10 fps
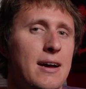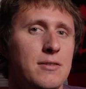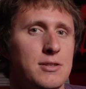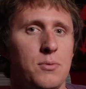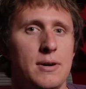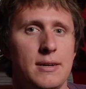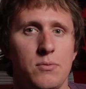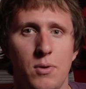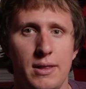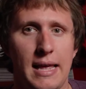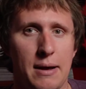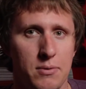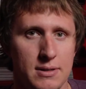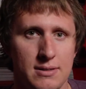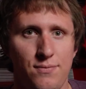also wanted one that
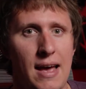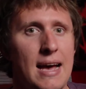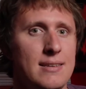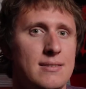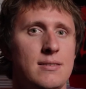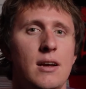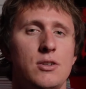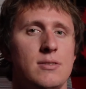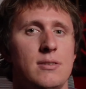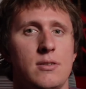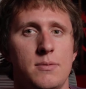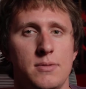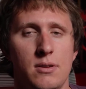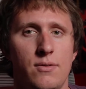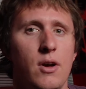was fast, not just in
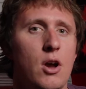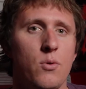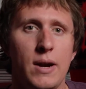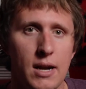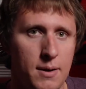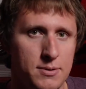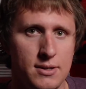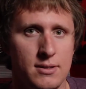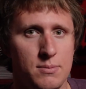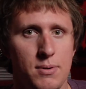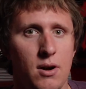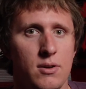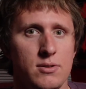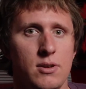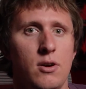terms of RAID options, but
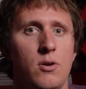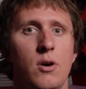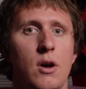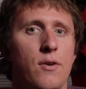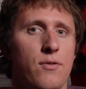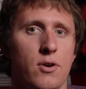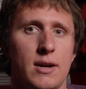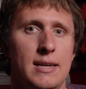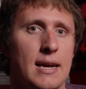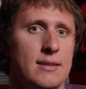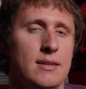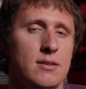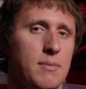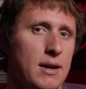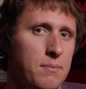also for connecting
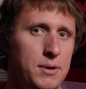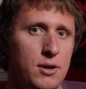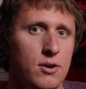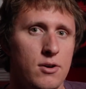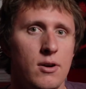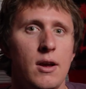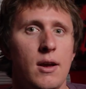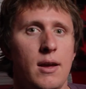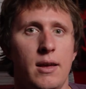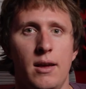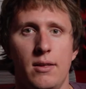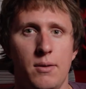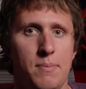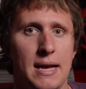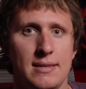to my computer.
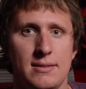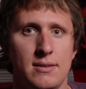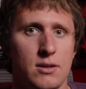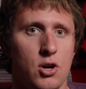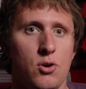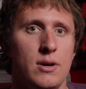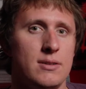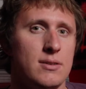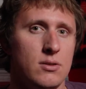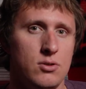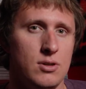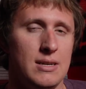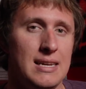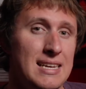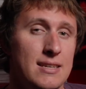The best current
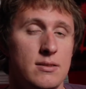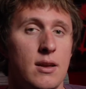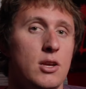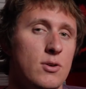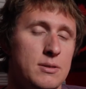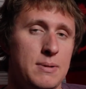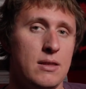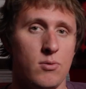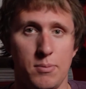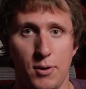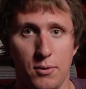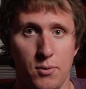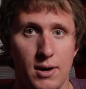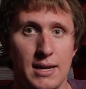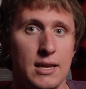solution is USB
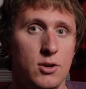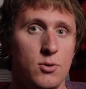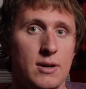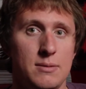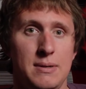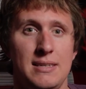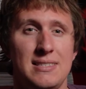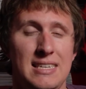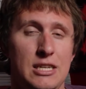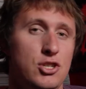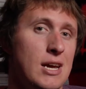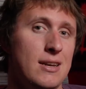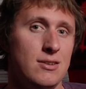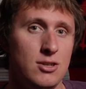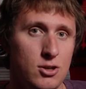3.1 and USB C
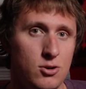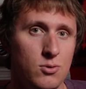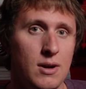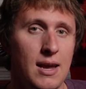Gen 2.